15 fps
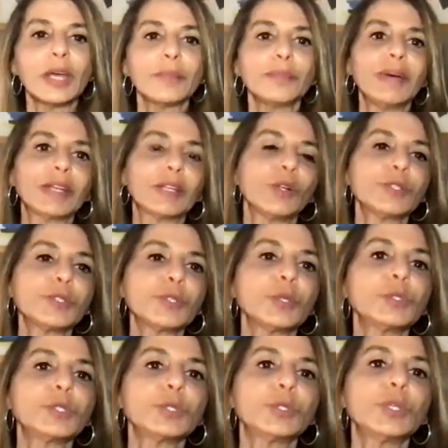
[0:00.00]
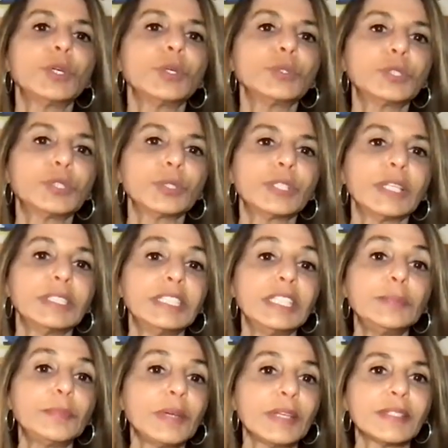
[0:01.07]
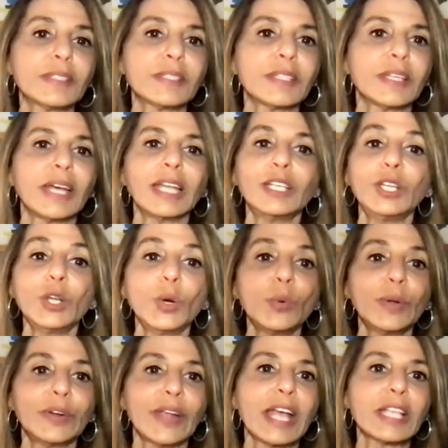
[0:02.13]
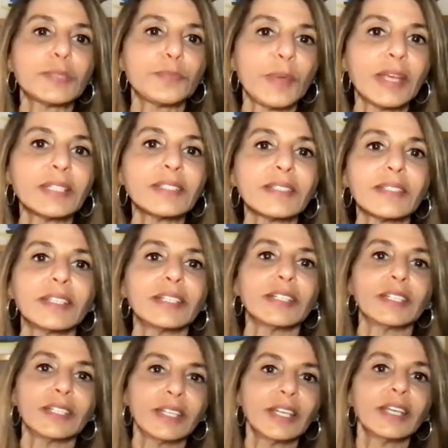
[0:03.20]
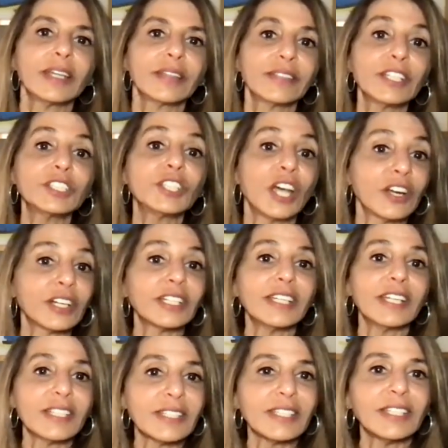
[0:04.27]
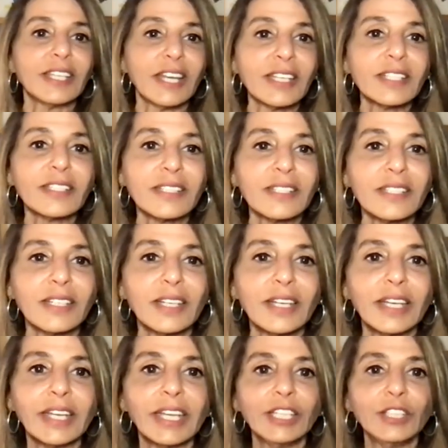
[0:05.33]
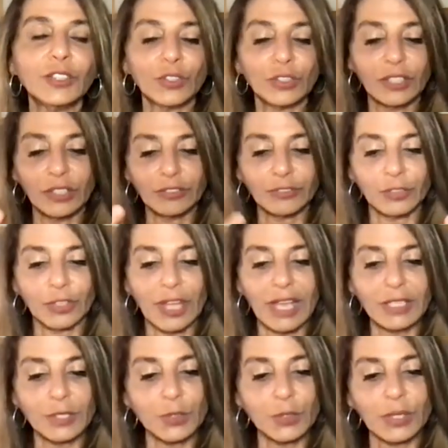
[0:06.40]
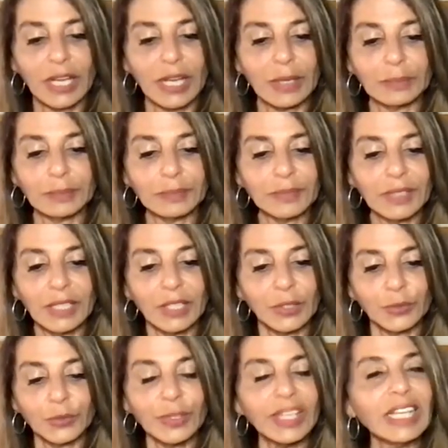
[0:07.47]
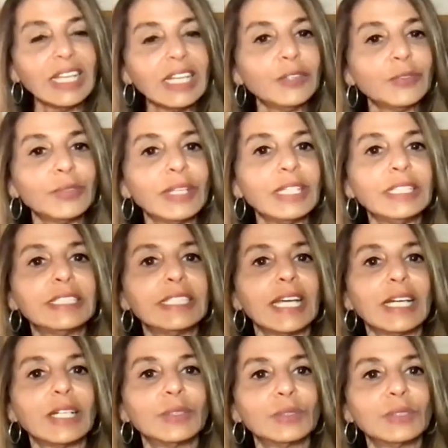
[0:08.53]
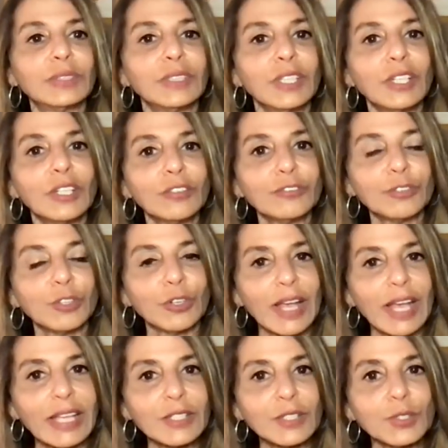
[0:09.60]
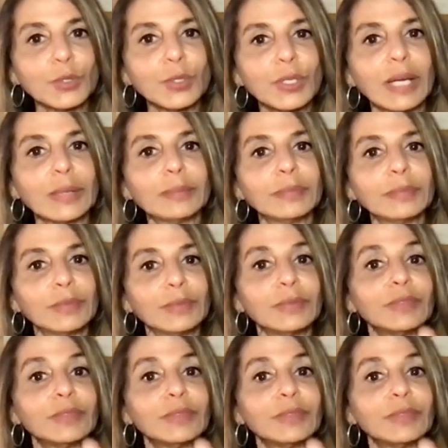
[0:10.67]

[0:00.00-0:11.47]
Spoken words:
but also to go to the deepest and lower aspects, the darkness in us, in order for us to come really, really down, for us to come